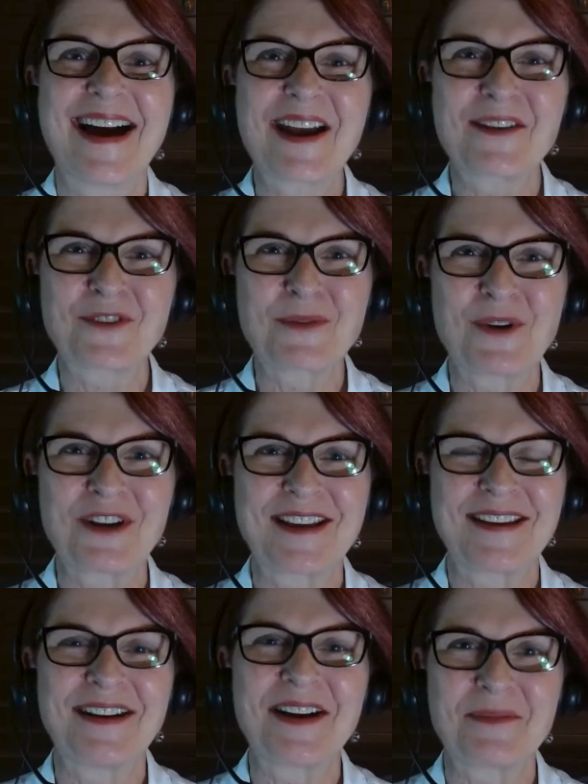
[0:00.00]
Hi
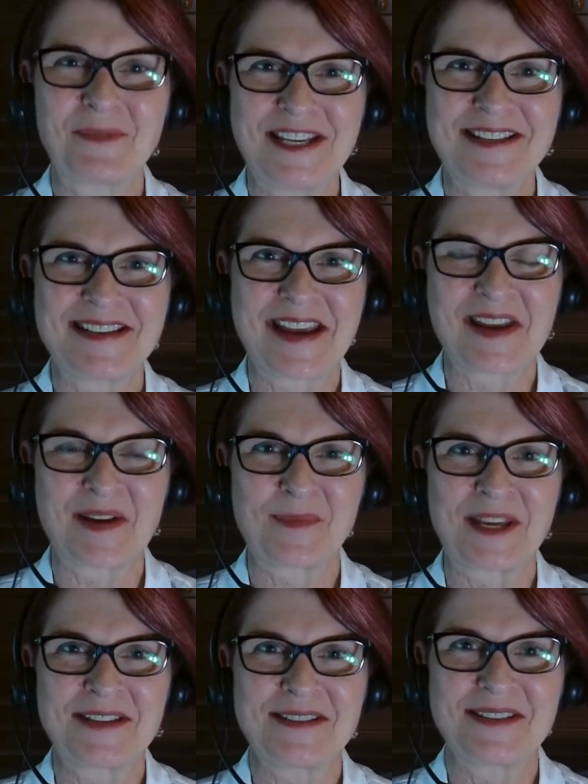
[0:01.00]
everyone, I'm Lisa
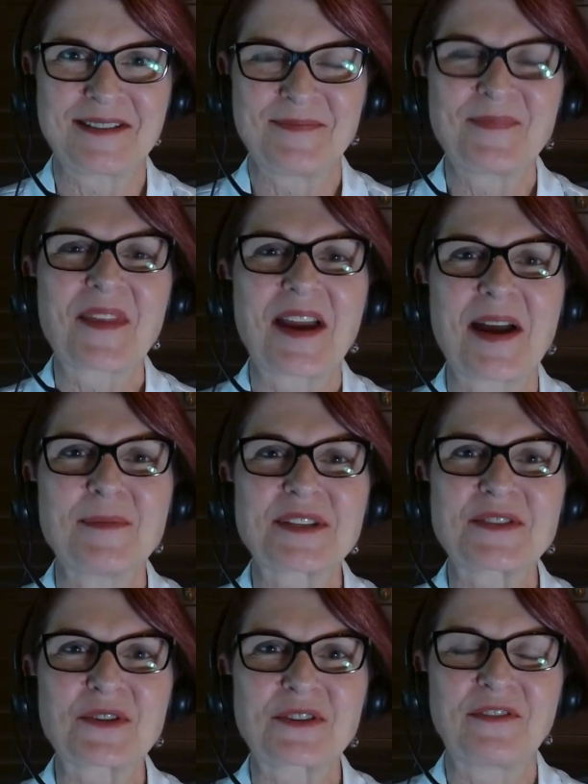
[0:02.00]
Hammett. I'm a
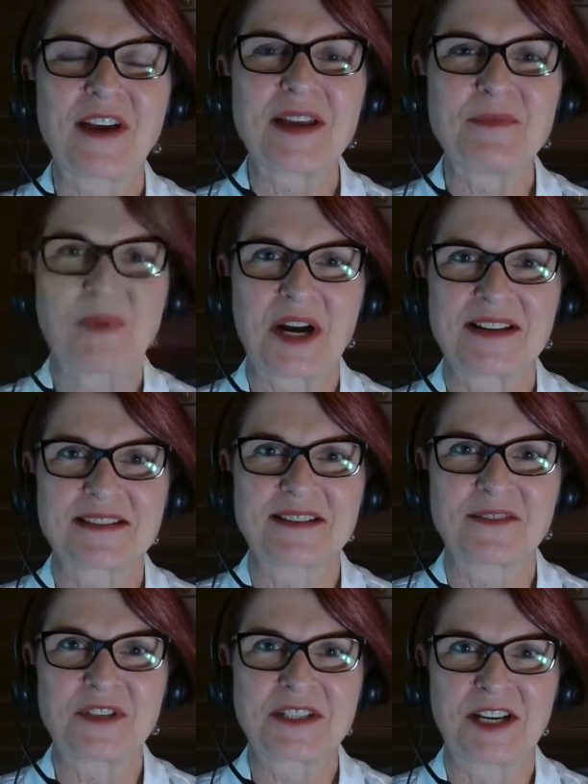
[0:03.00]
certified
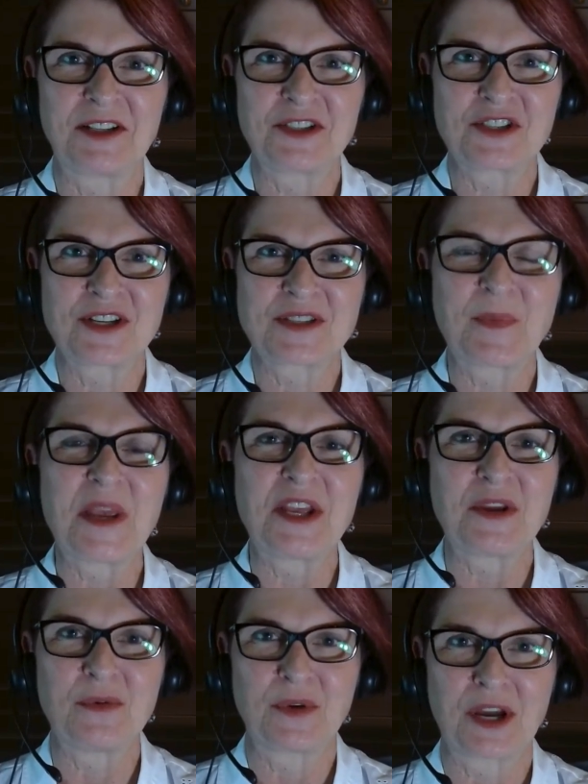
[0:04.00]
positive intelligence
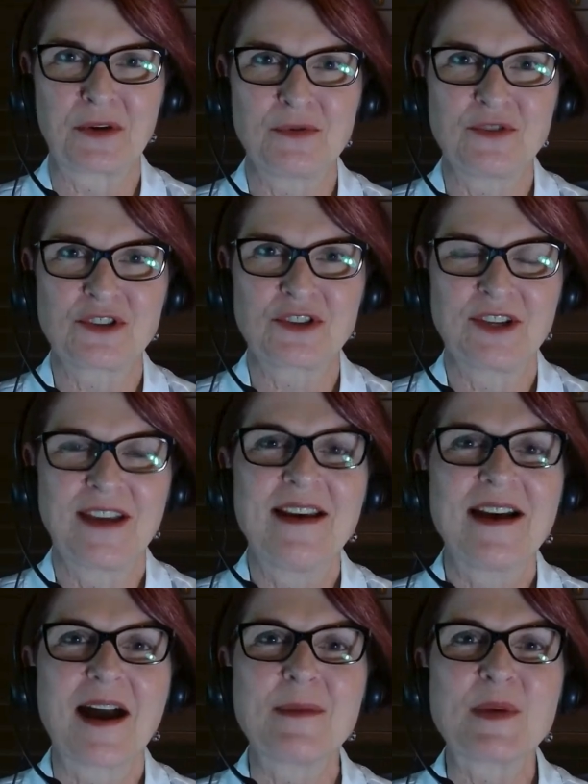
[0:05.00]
PQ coach.
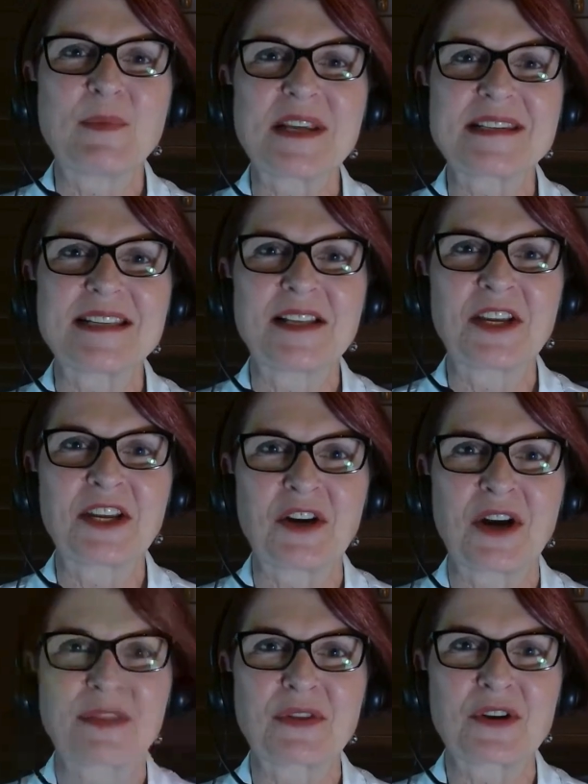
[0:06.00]
I'm the best-selling
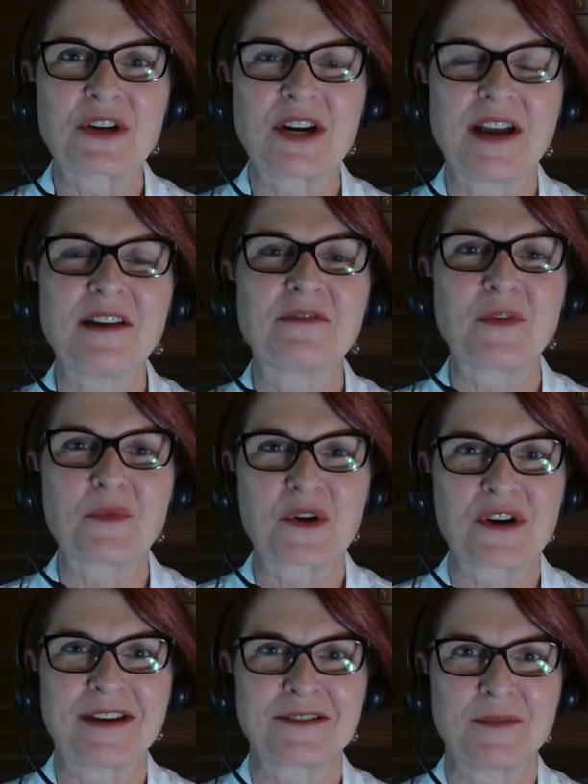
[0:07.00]
author of From
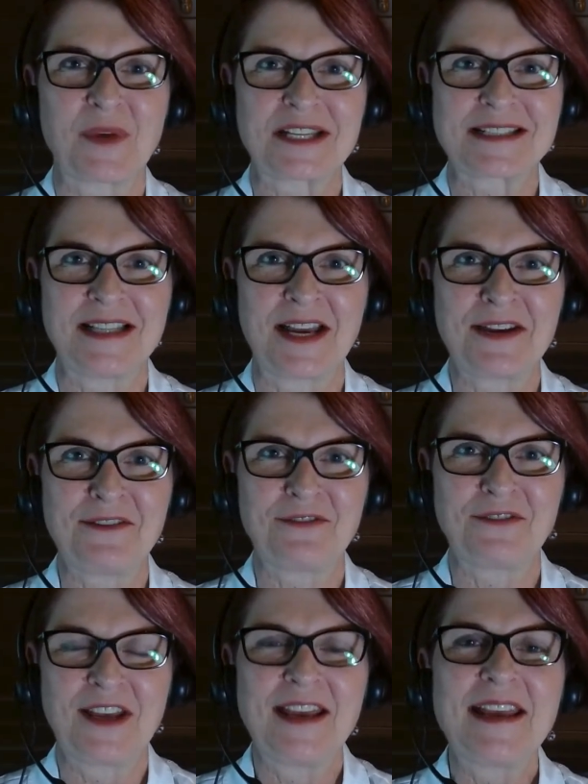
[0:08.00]
Burnout to Best
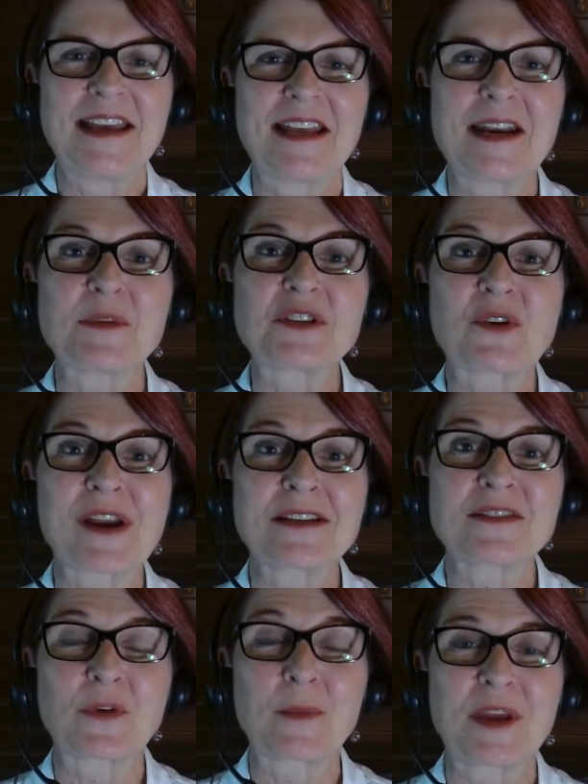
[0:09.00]
Life, and I'm a
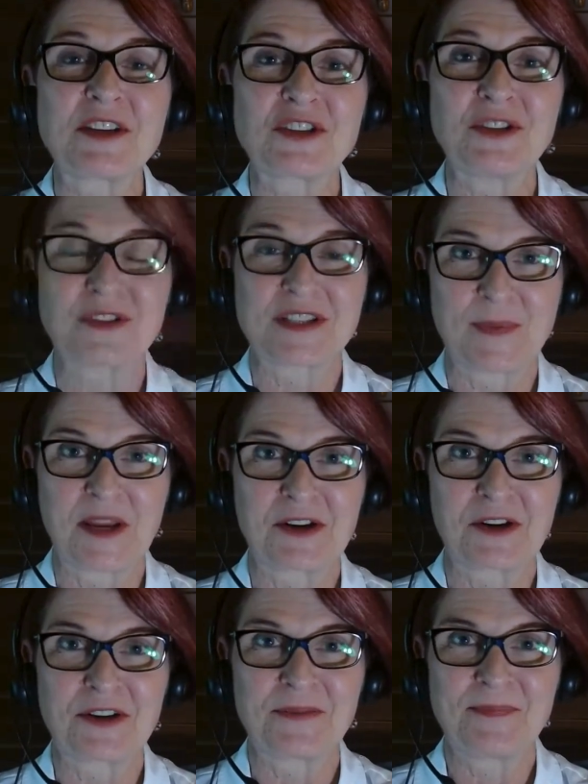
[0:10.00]
transformational
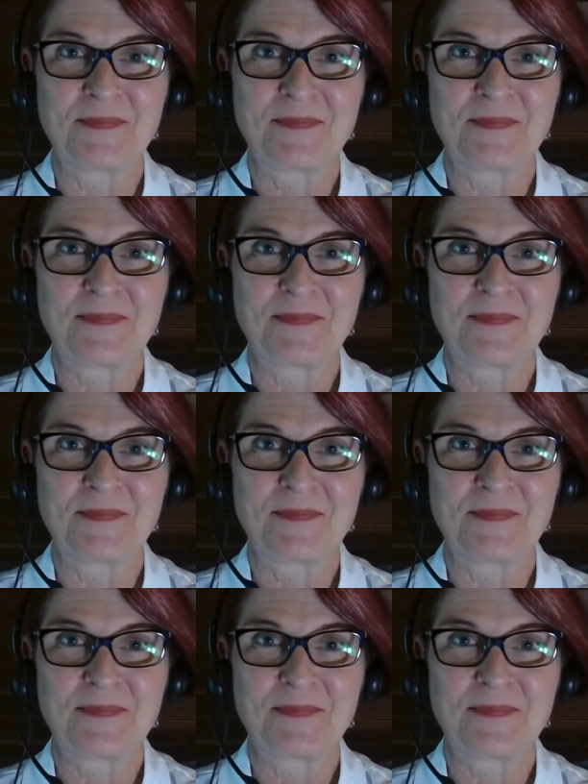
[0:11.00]
speaker.